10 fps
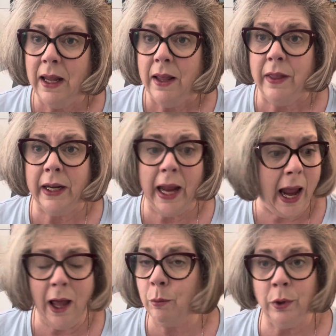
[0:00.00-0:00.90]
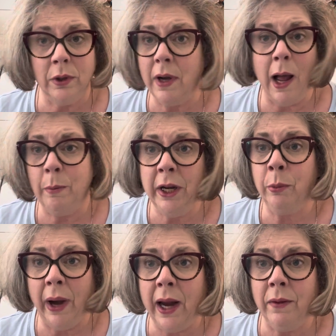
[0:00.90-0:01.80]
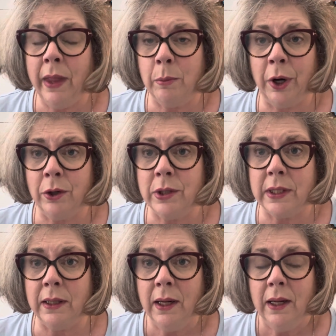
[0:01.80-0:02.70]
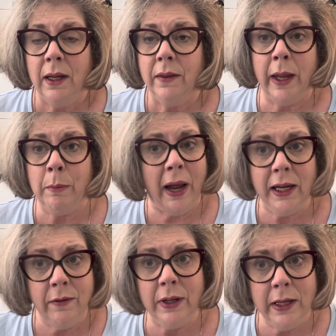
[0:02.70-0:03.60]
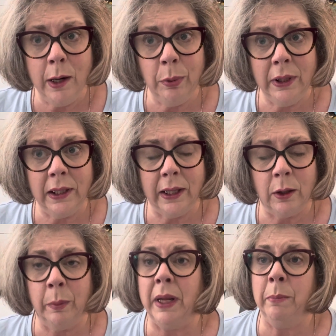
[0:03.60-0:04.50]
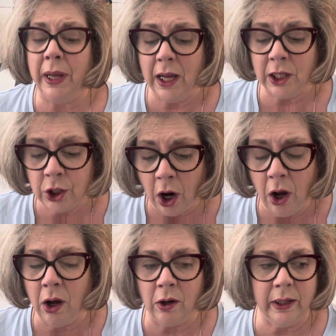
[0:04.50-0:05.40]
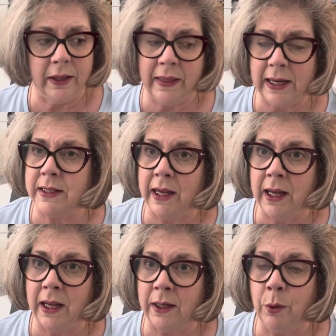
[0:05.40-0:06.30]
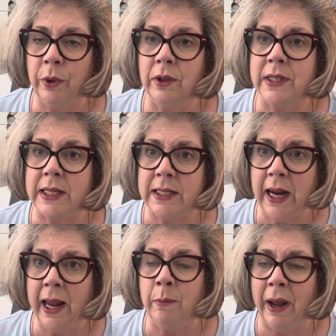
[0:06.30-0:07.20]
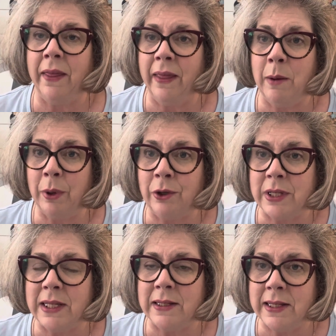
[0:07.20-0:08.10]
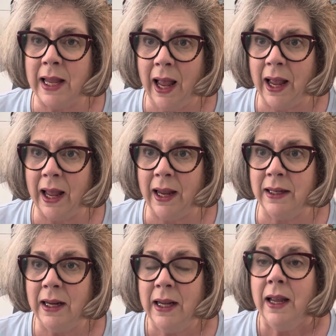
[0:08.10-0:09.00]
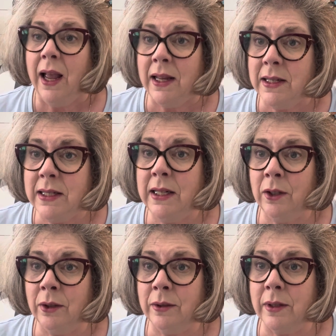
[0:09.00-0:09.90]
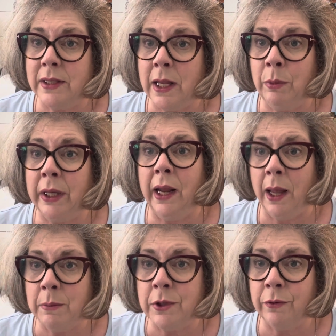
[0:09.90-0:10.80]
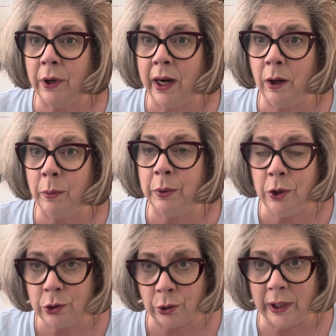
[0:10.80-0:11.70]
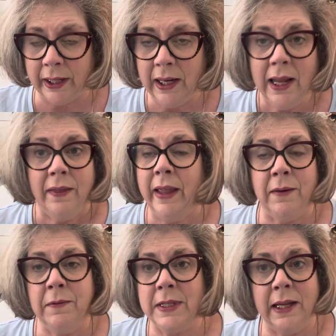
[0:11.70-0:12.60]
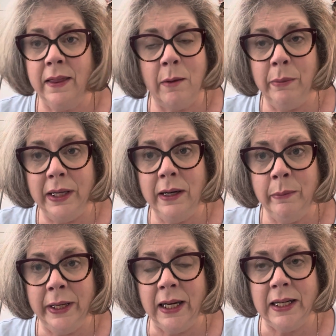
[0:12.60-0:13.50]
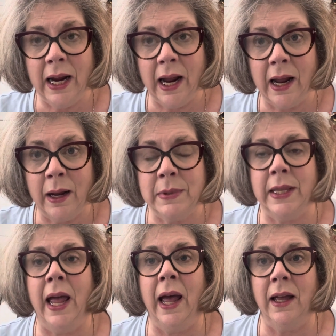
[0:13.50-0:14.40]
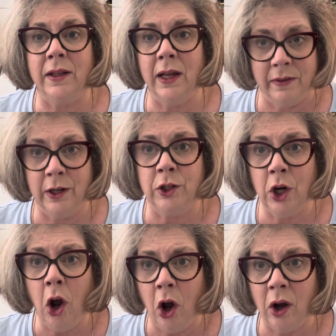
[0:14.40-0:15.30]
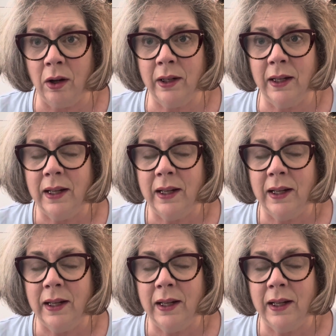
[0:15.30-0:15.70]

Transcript: the cat will not be around that person. They might even nibble a little bit, but a dog, they said, will stay by that person's side until someone comes for help. Usually, they've seen that many, many times, that their dog